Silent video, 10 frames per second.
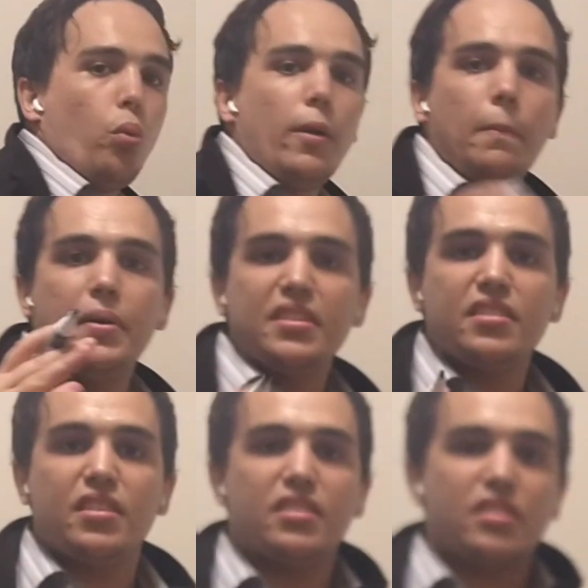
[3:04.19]
When
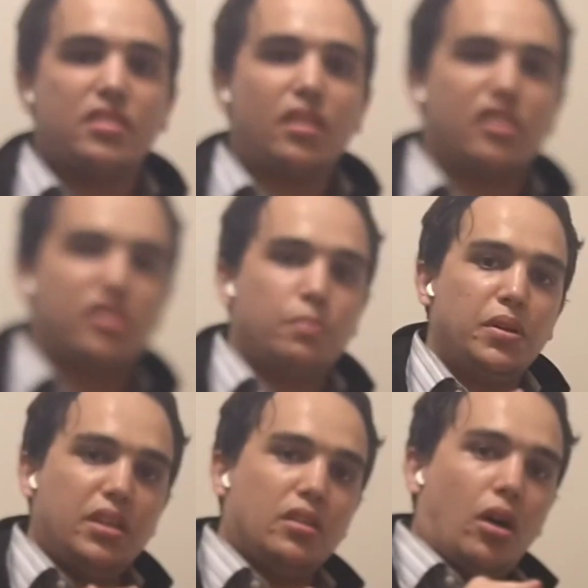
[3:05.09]
business starts
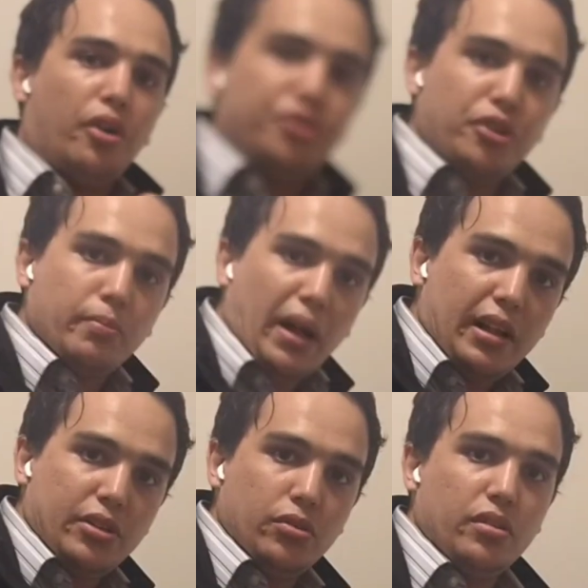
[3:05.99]
being
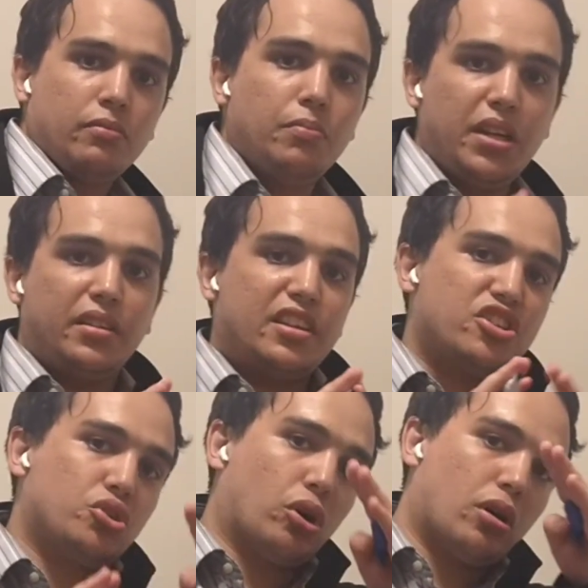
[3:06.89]
undervalued, meaning the
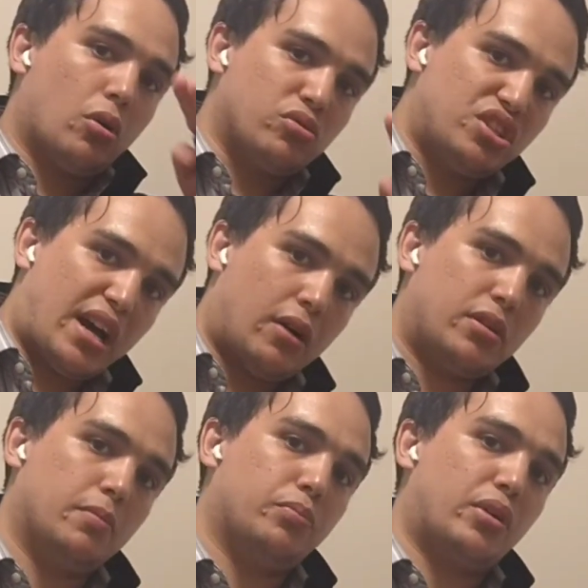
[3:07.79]
stock goes
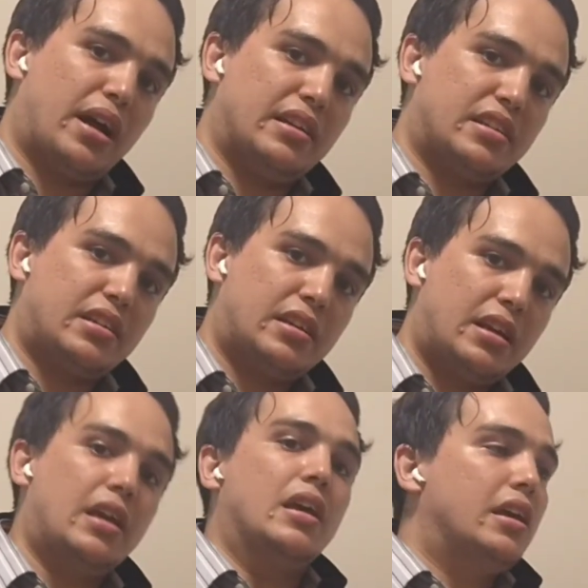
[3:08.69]
down in price,
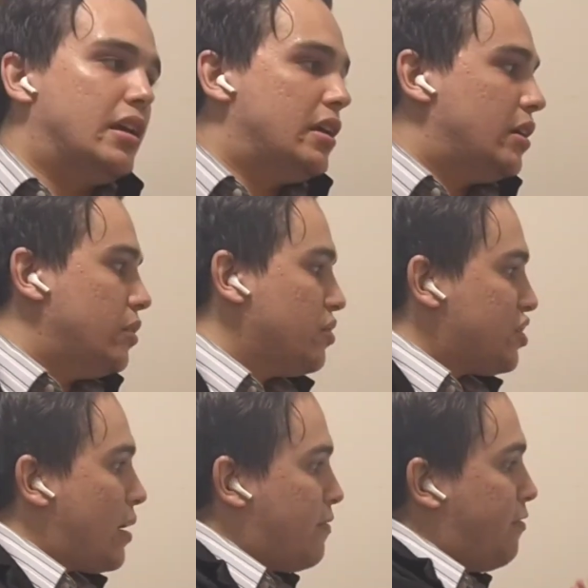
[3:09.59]
you
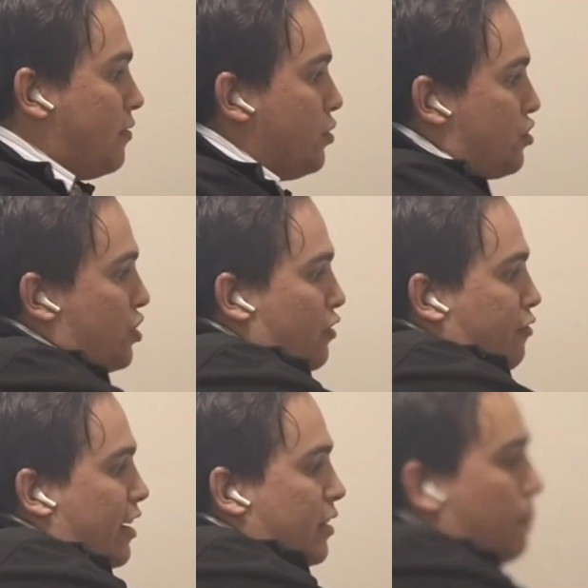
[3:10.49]

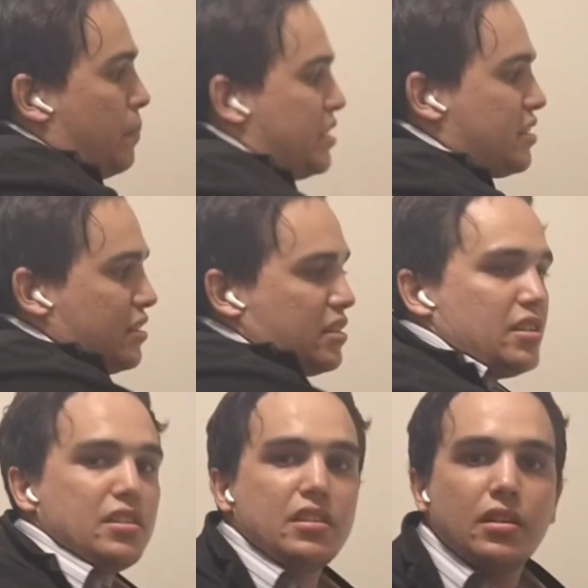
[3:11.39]
start finding
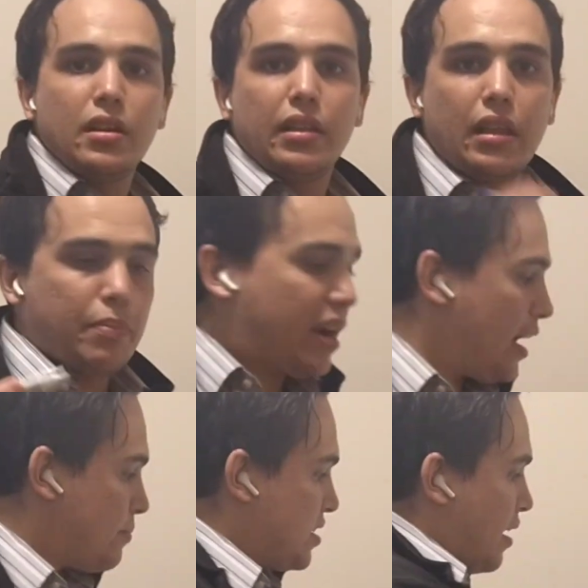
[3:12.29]
businesses that
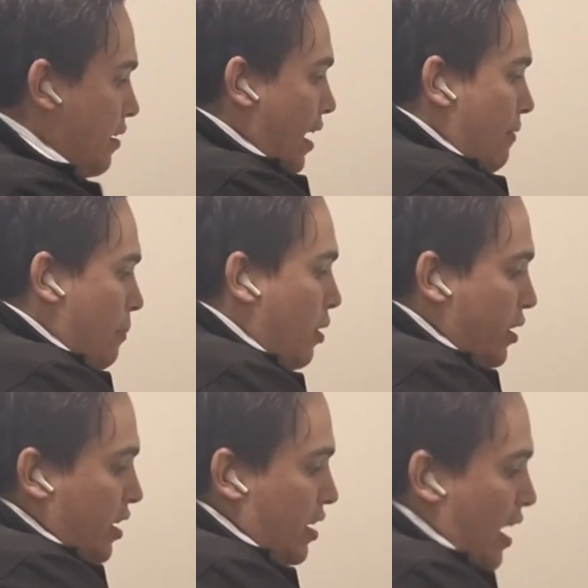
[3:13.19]
perhaps have a
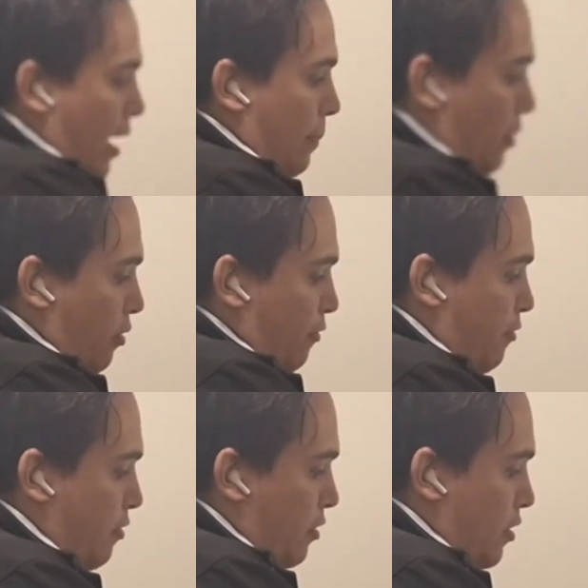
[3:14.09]
market cap of